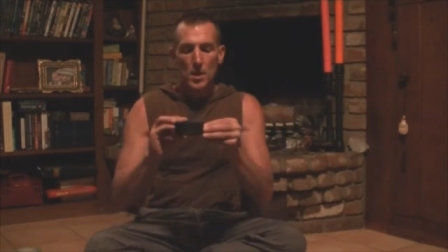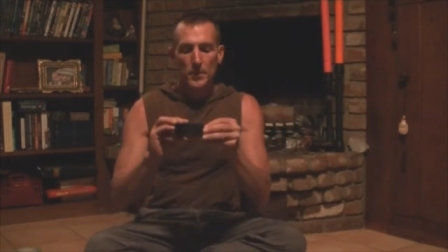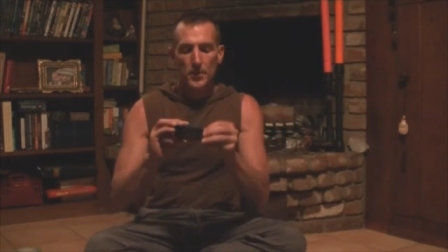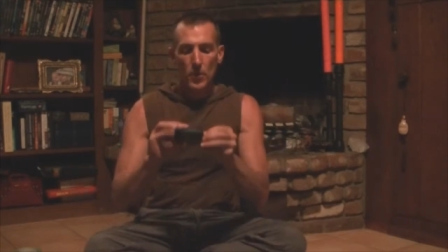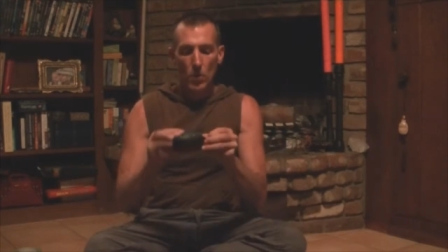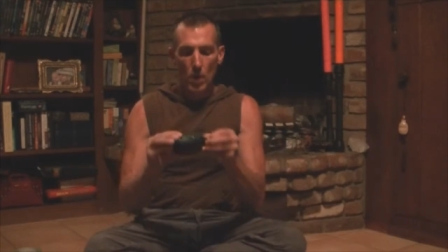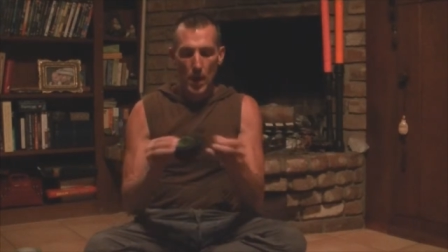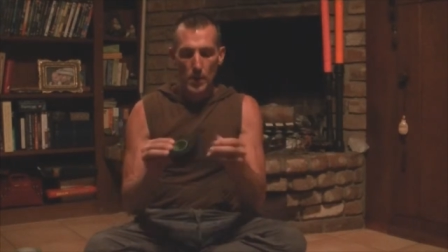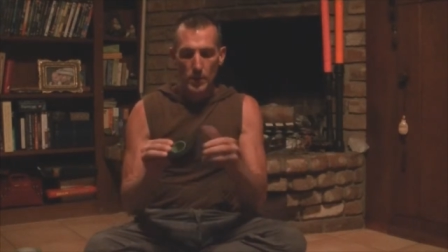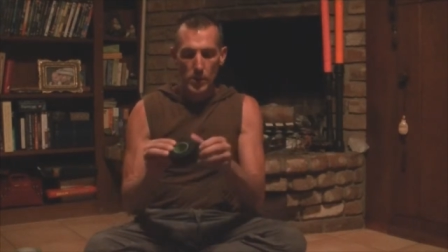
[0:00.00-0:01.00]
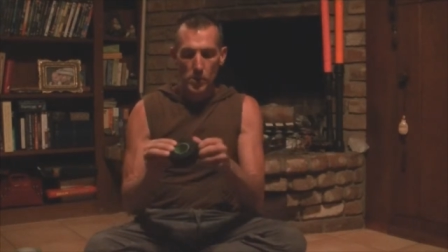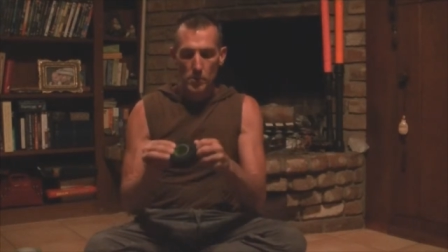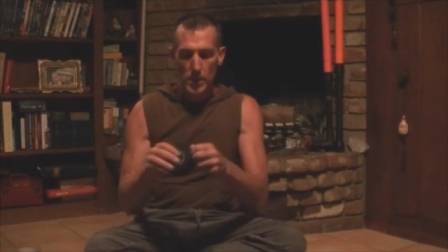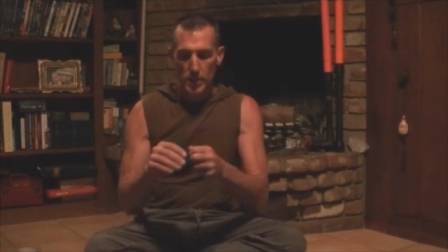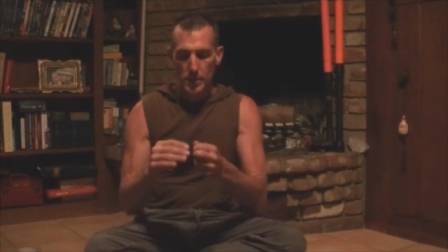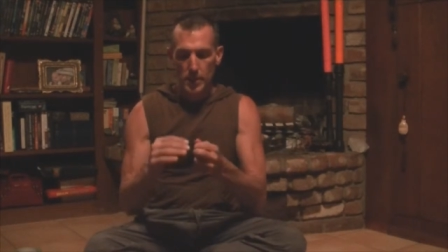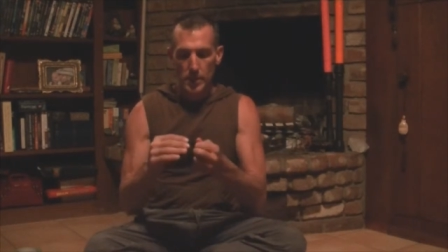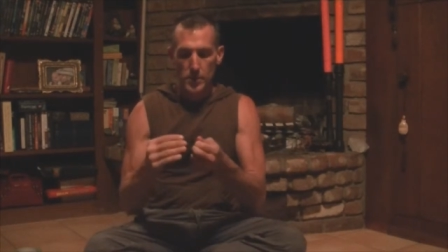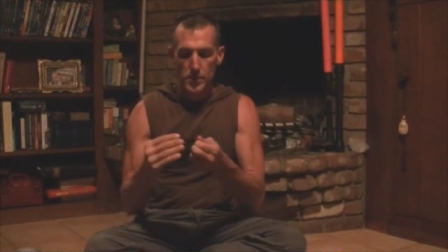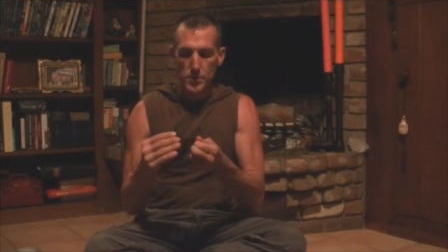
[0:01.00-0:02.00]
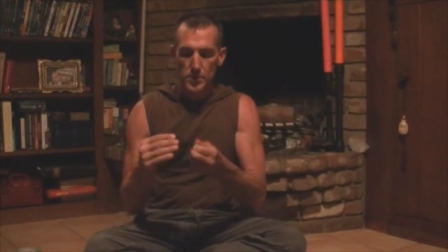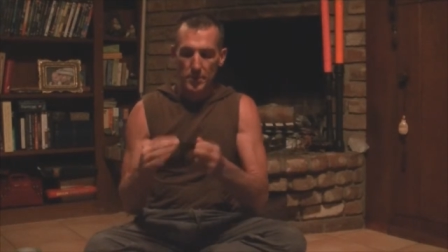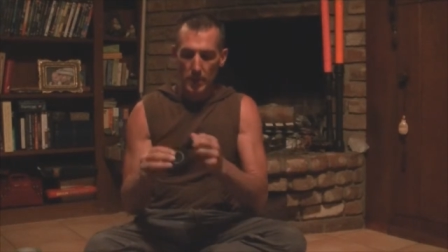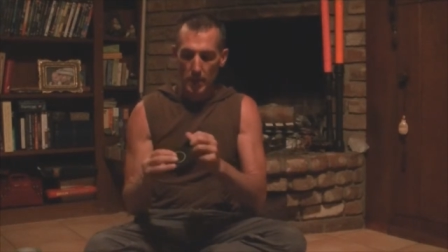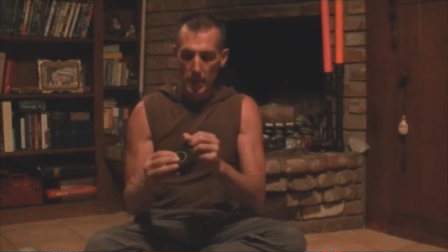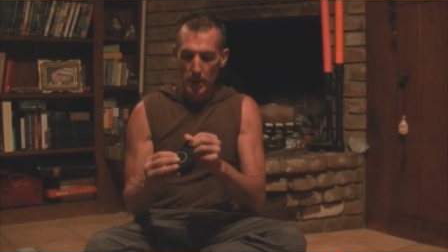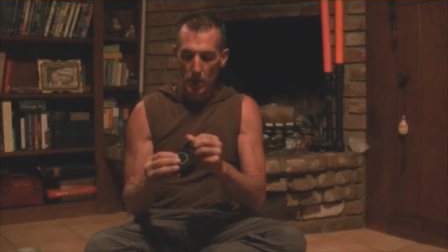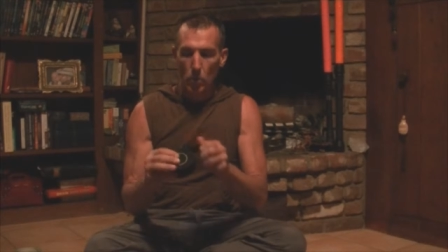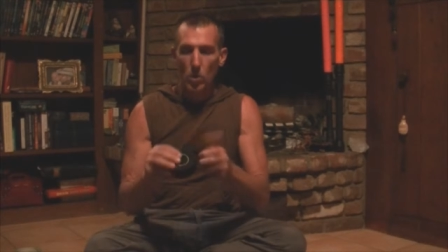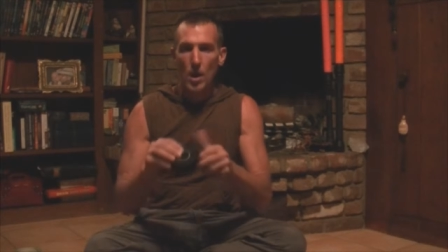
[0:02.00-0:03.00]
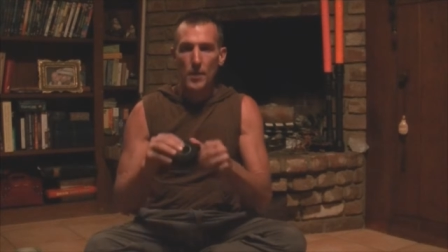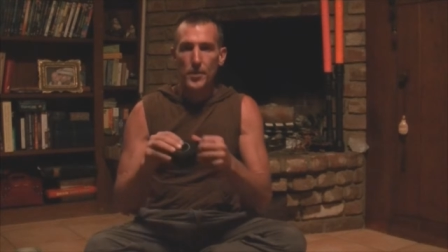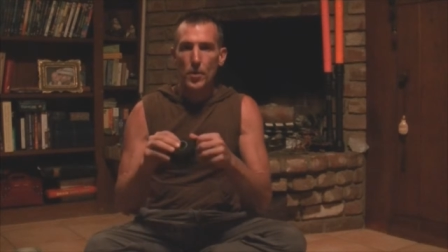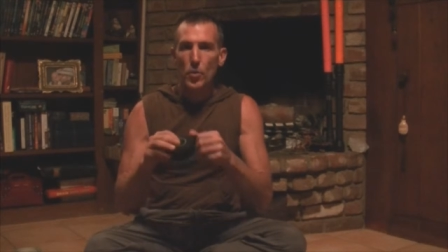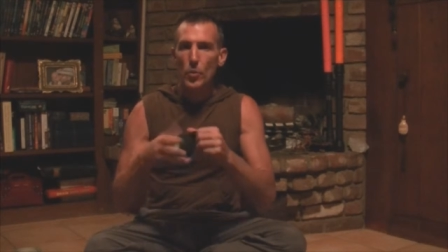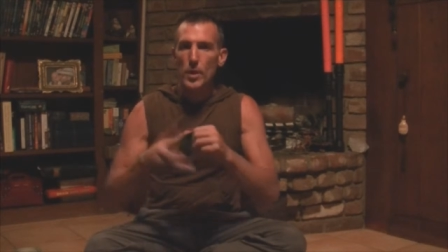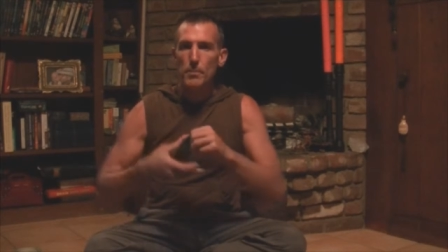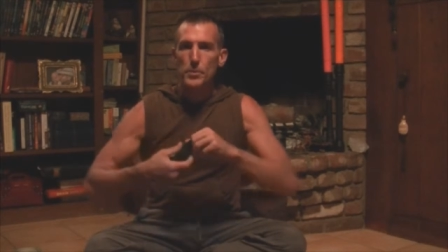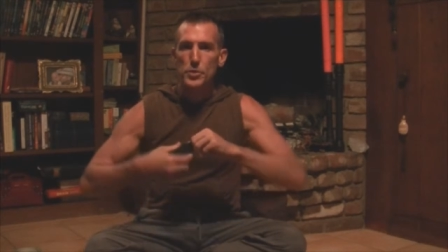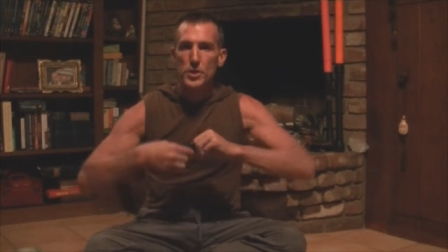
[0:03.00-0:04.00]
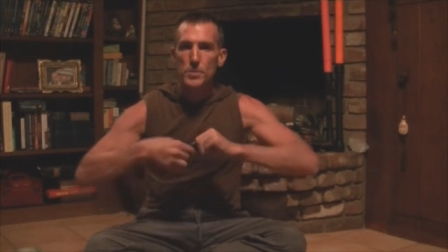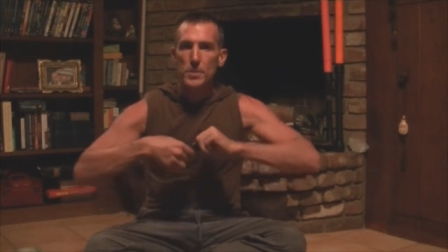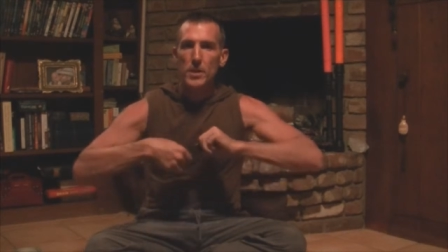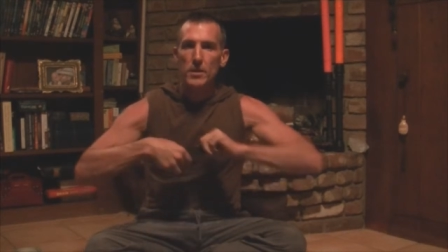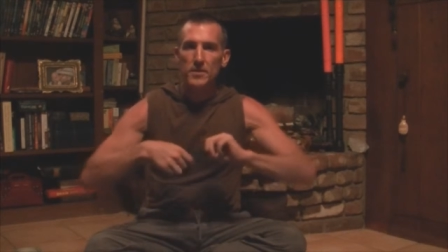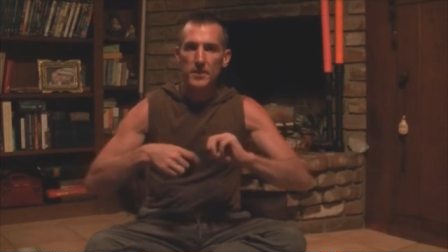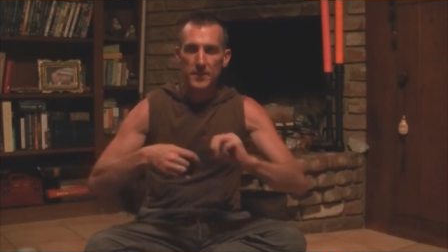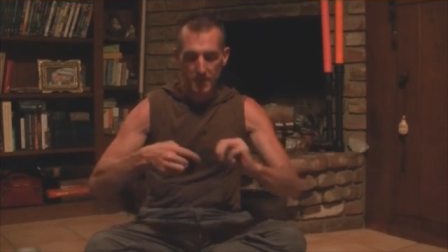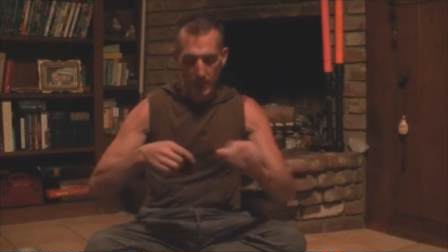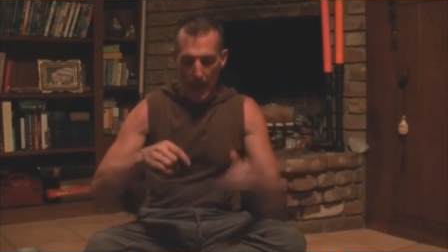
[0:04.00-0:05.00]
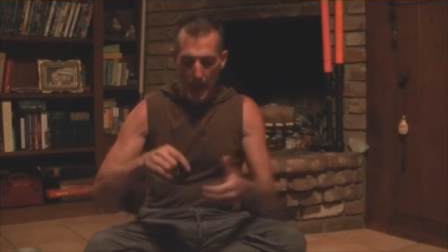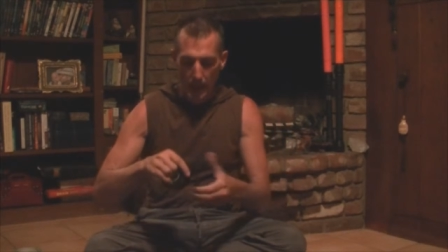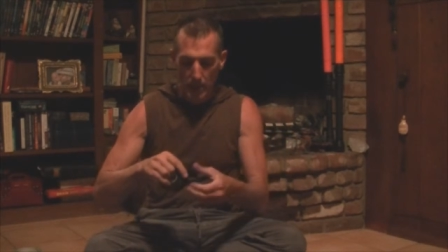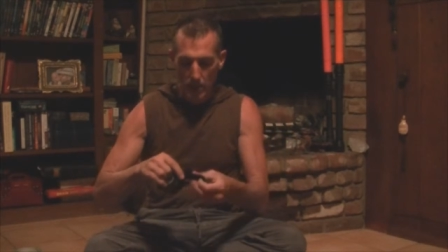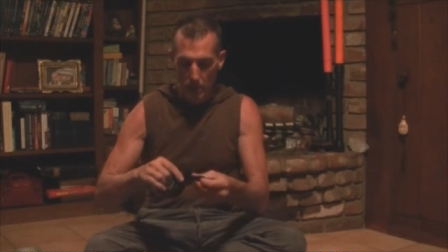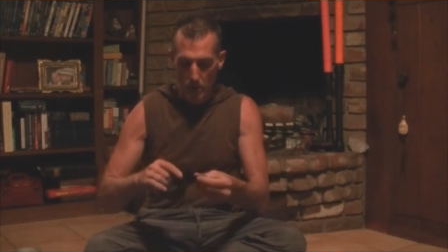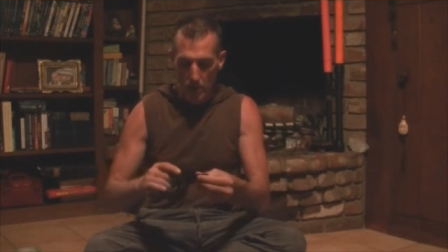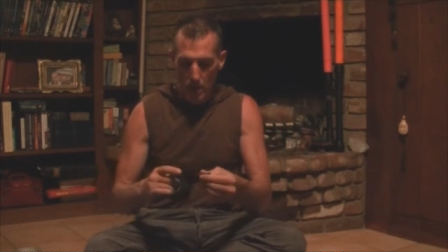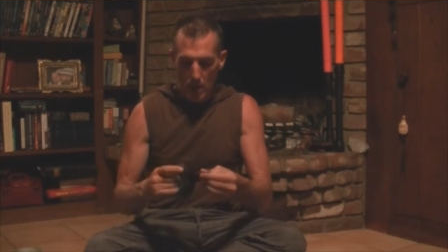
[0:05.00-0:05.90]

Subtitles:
So I would recommend using a cloth grip just because it's tackier